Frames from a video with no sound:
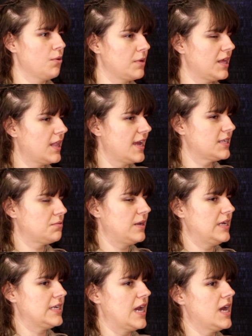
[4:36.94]
who really likes
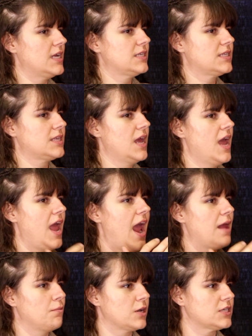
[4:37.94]
what he does
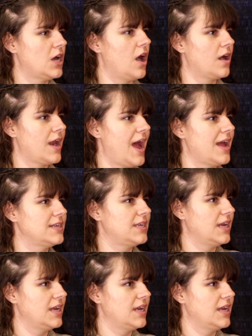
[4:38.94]
and works hard at